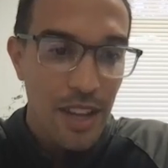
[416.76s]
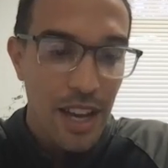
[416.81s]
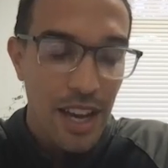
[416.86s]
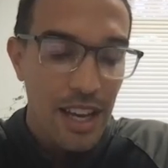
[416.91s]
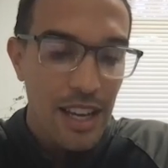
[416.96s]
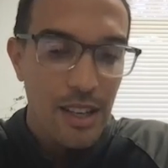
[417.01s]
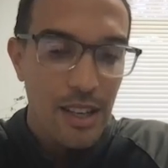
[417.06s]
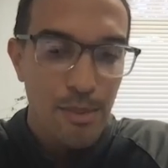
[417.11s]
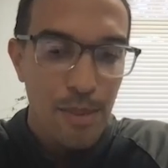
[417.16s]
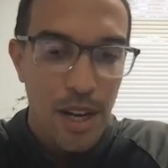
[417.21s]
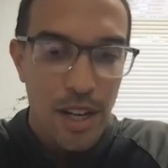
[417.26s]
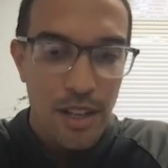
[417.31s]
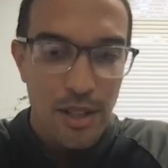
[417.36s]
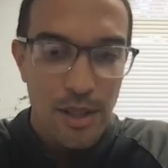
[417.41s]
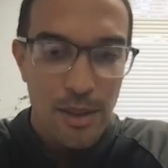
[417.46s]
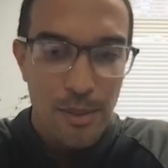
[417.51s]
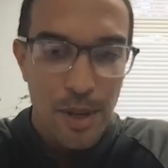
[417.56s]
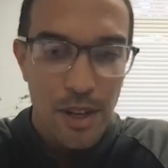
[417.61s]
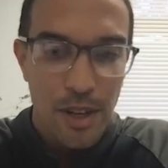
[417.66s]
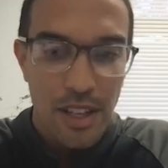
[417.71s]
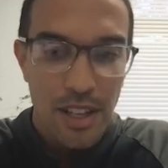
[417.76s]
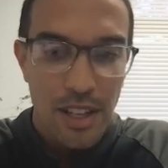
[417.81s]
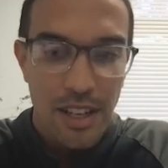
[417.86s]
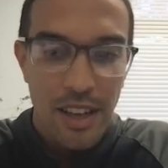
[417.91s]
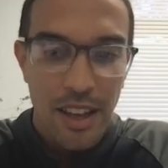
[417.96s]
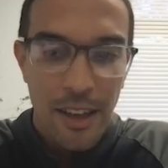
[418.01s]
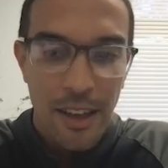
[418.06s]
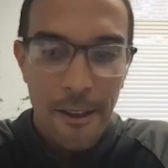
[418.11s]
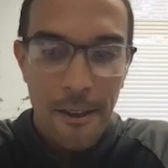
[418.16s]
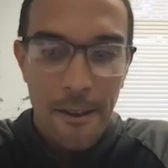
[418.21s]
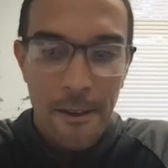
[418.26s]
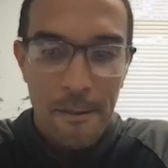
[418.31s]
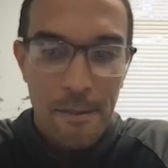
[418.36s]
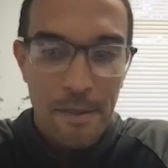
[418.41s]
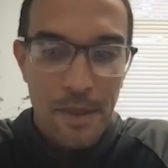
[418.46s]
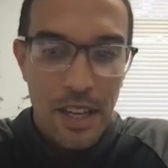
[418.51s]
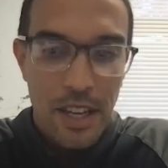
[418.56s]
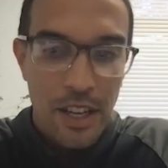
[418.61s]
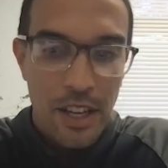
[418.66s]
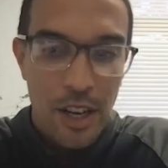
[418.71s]
that it is possible and
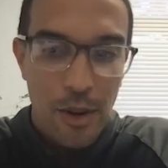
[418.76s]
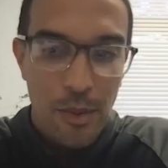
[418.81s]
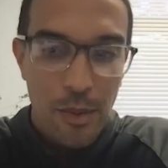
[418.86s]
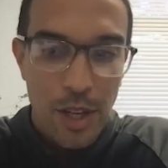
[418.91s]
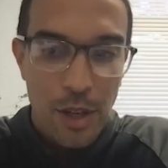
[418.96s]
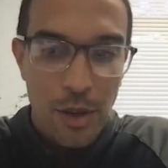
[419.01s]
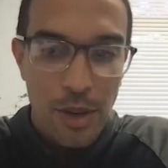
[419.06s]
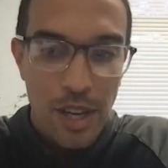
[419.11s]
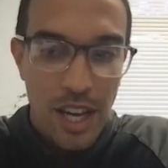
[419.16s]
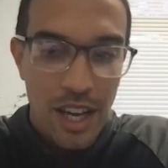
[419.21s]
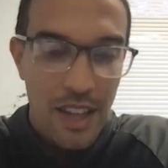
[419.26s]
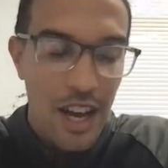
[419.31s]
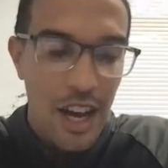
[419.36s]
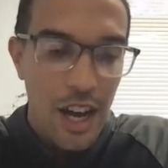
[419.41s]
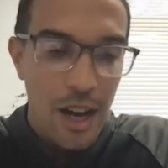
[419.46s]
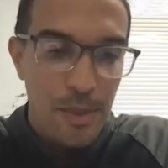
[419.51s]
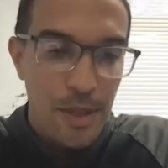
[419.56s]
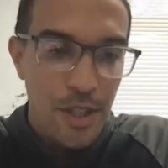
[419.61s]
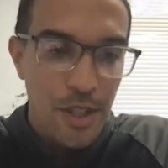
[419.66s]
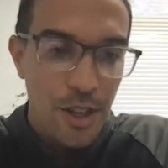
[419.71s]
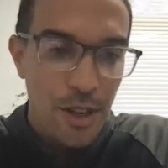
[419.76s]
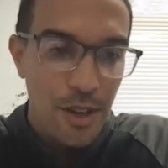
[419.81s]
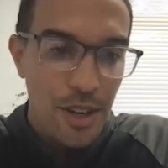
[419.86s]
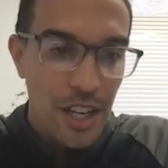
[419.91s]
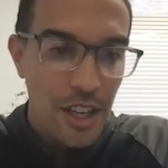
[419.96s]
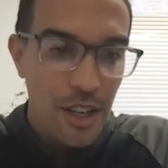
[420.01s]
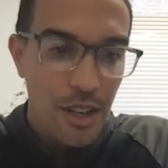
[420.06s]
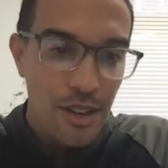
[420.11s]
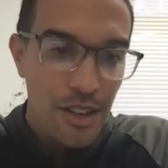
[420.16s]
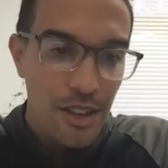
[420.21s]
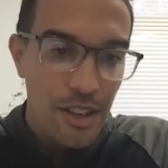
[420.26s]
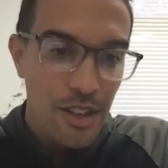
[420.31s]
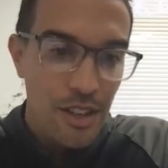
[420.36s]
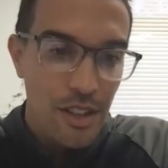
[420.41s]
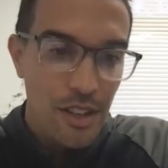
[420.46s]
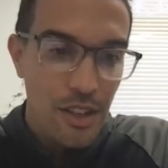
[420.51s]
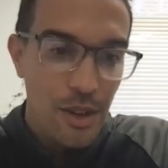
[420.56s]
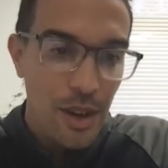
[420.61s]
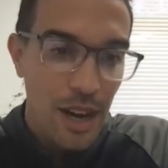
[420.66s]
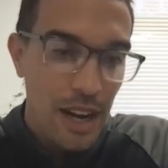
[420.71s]
you know when you get that opportunity you you,
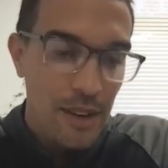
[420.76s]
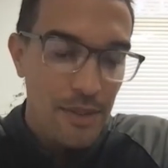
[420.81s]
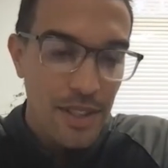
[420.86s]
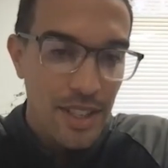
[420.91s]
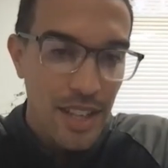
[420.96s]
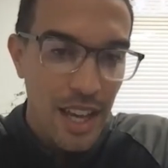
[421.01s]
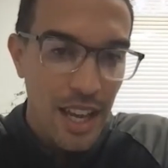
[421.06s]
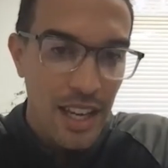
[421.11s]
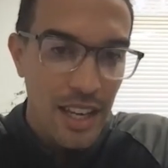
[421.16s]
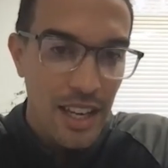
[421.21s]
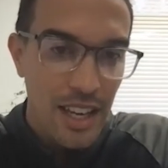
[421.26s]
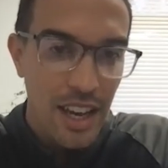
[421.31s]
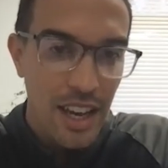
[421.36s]
you have to take